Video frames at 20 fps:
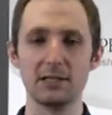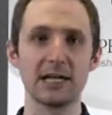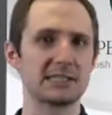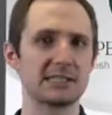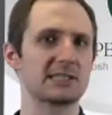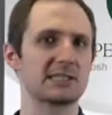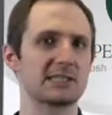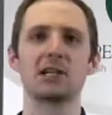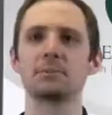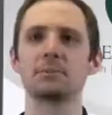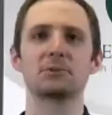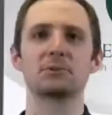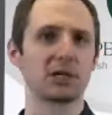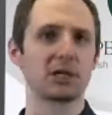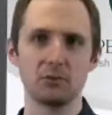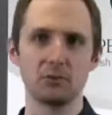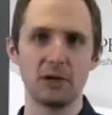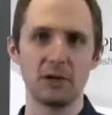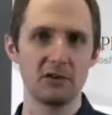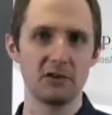subject
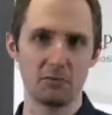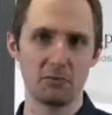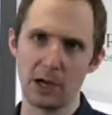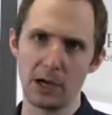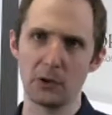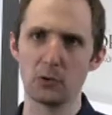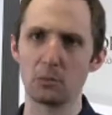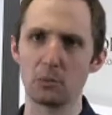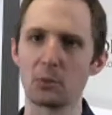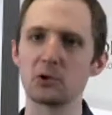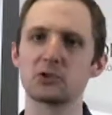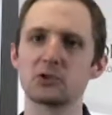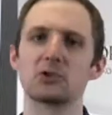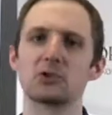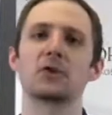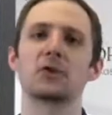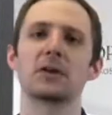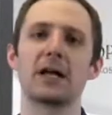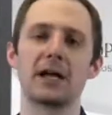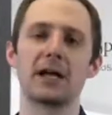to any of my own
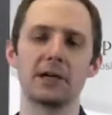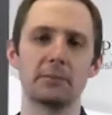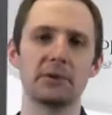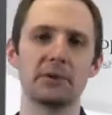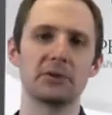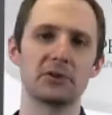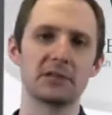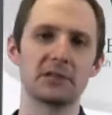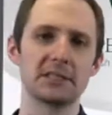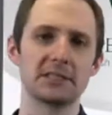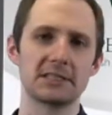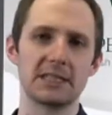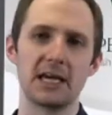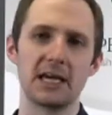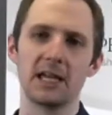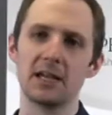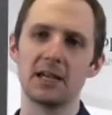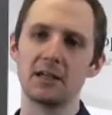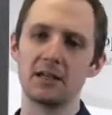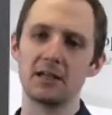personal liabilities
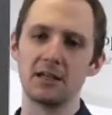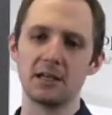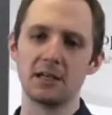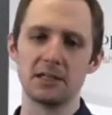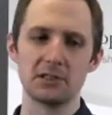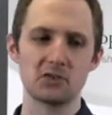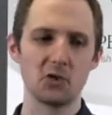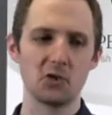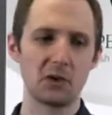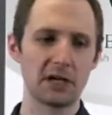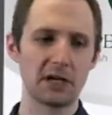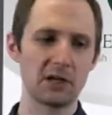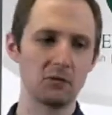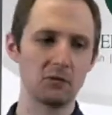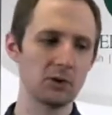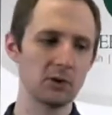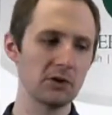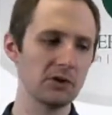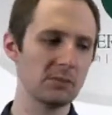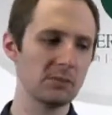then. So it can
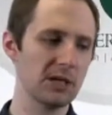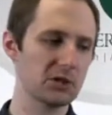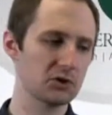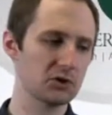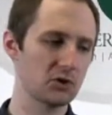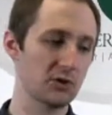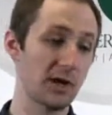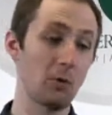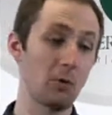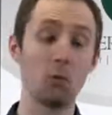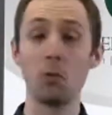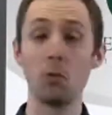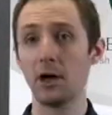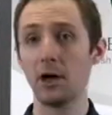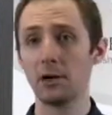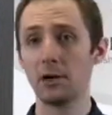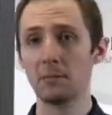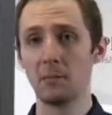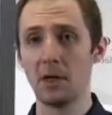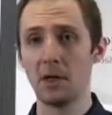really make sure that,
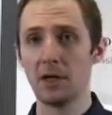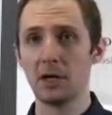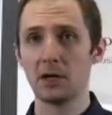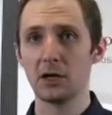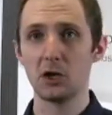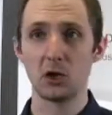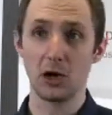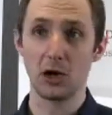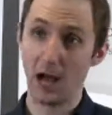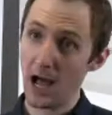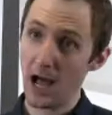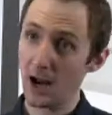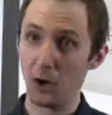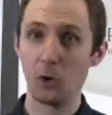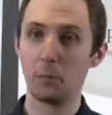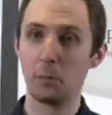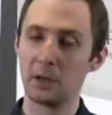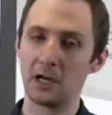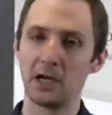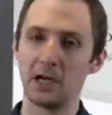one, you're not
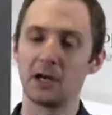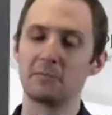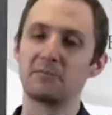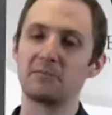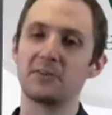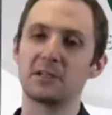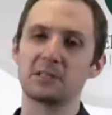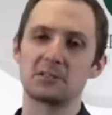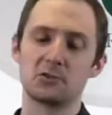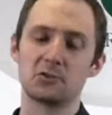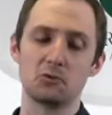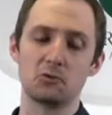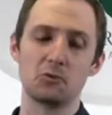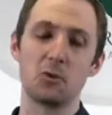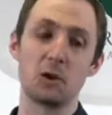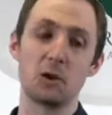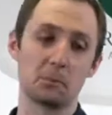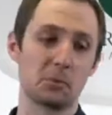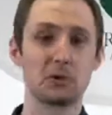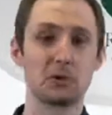opening up funds to
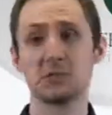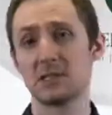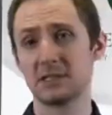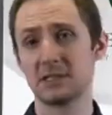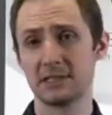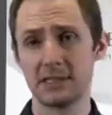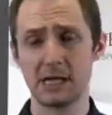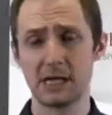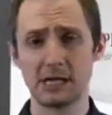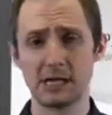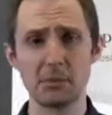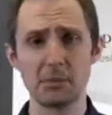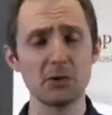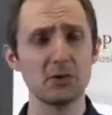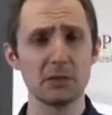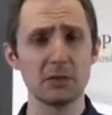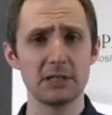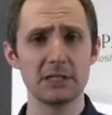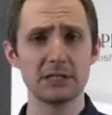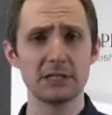one person's
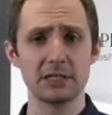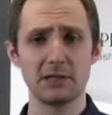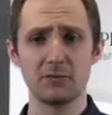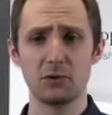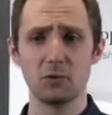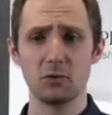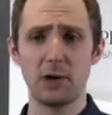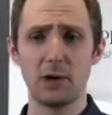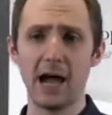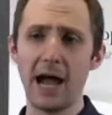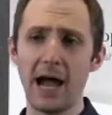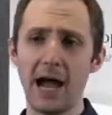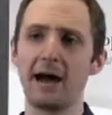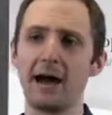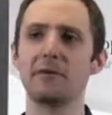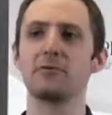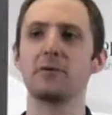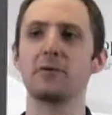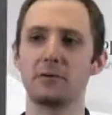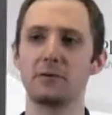liabilities. If you
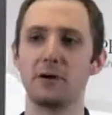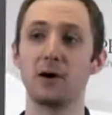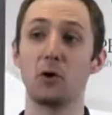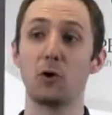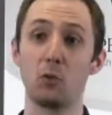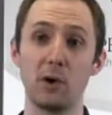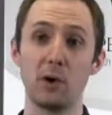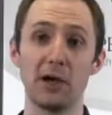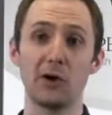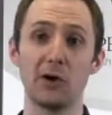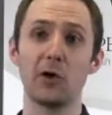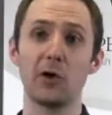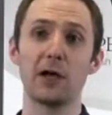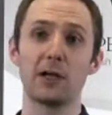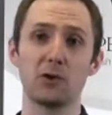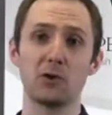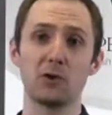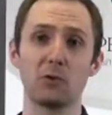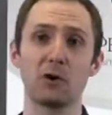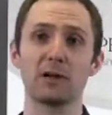have a will
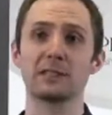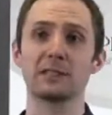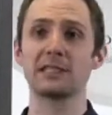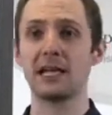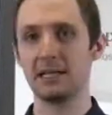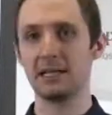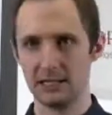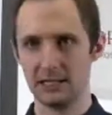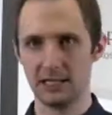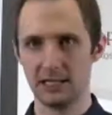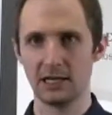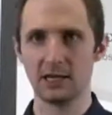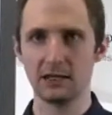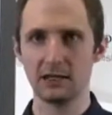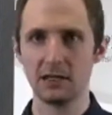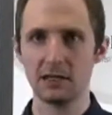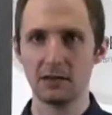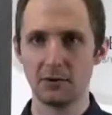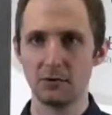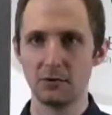and you are intending
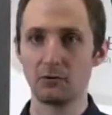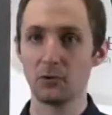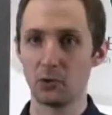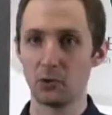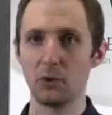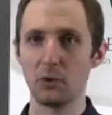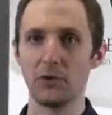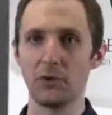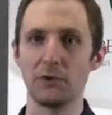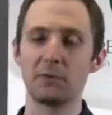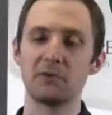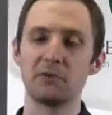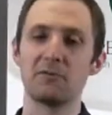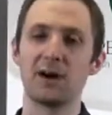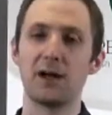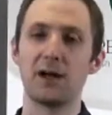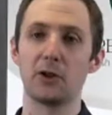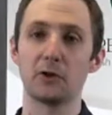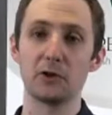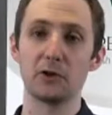for the will to be
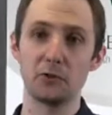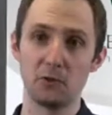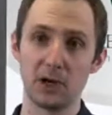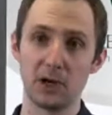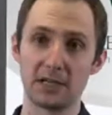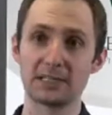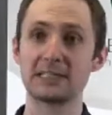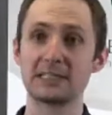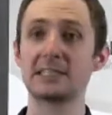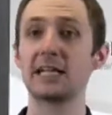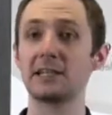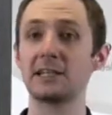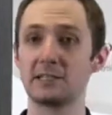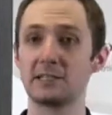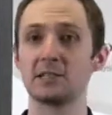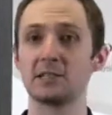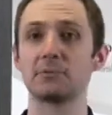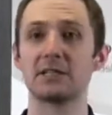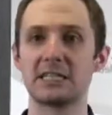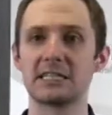followed, you want to send
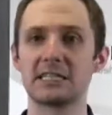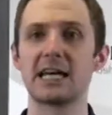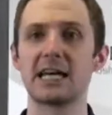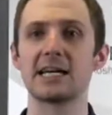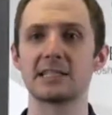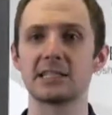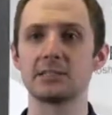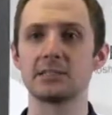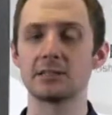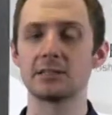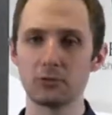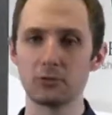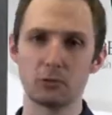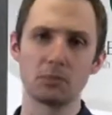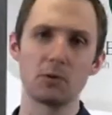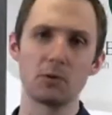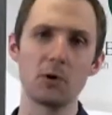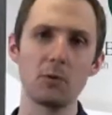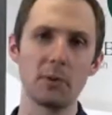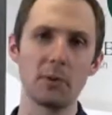some of these assets through
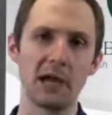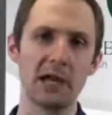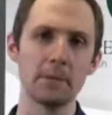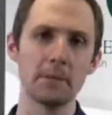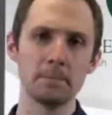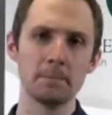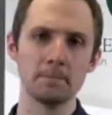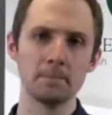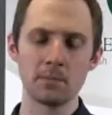probate.